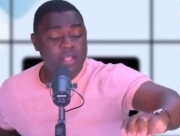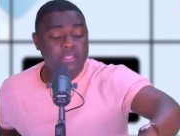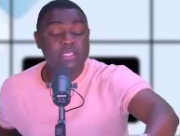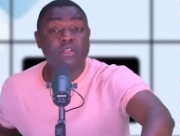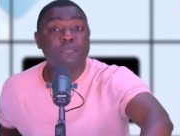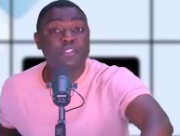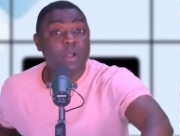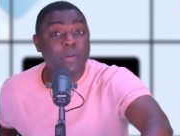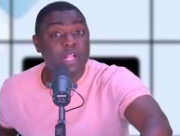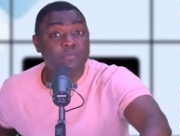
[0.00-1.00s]
This is the official
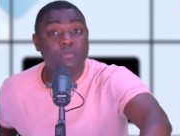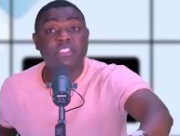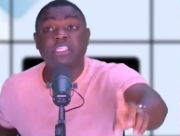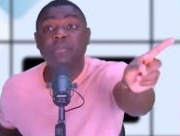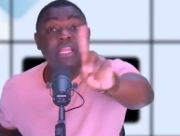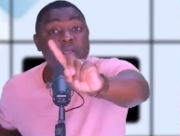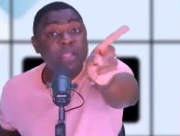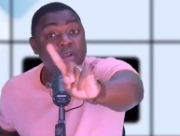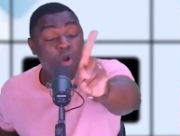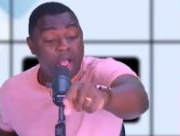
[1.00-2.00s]
platform. Jimmy
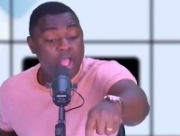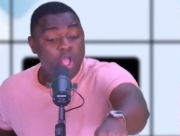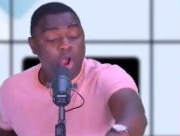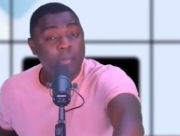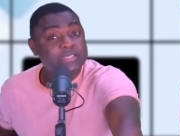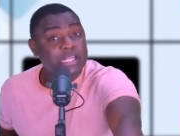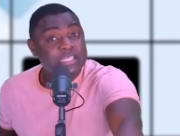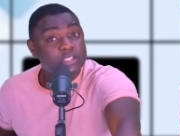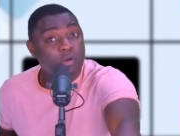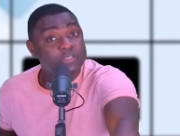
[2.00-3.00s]
Nibienwa, or best starting
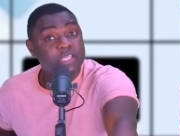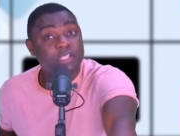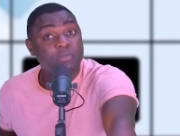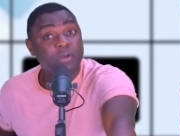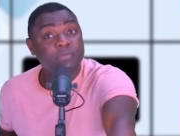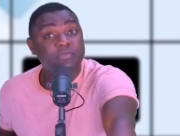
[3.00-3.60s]
this conversation, Bim.